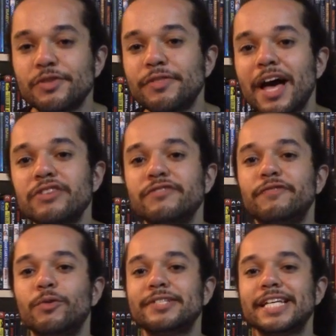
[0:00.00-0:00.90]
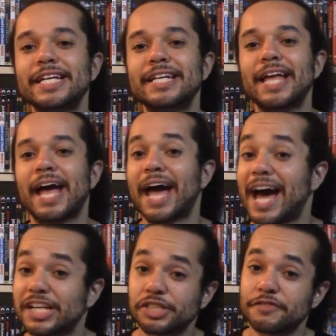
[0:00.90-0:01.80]
2014
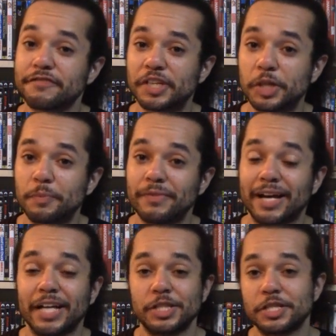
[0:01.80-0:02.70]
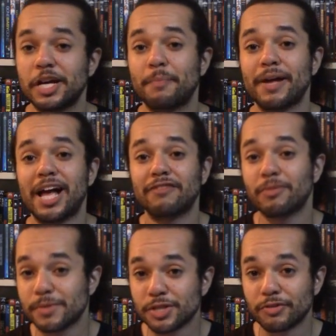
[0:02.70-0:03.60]
action film that I just got back
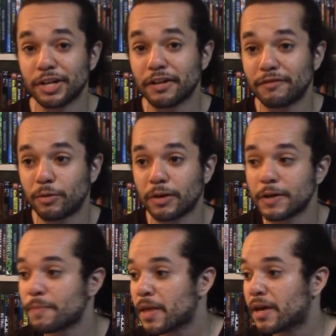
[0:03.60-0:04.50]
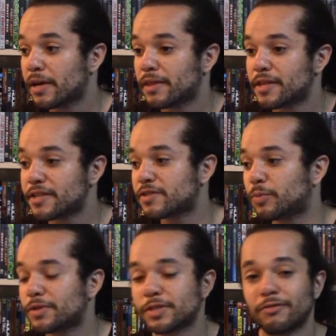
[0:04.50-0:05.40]
from a screening for. This
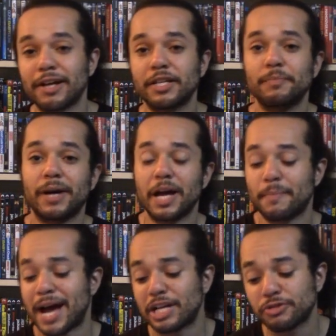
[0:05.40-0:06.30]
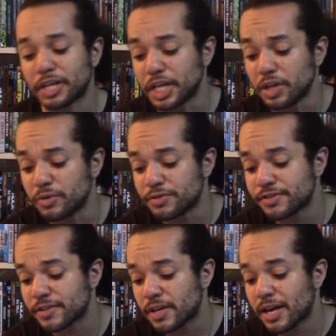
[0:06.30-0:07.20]
was directed by Patrick
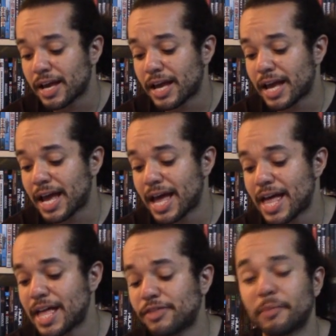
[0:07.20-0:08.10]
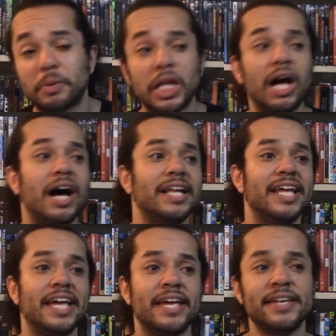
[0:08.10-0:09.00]
Hughes, and the
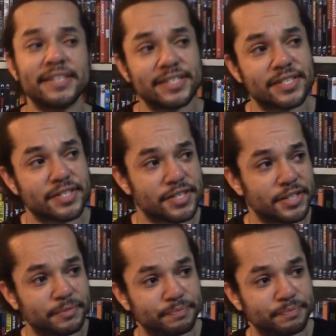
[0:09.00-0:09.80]
plot is...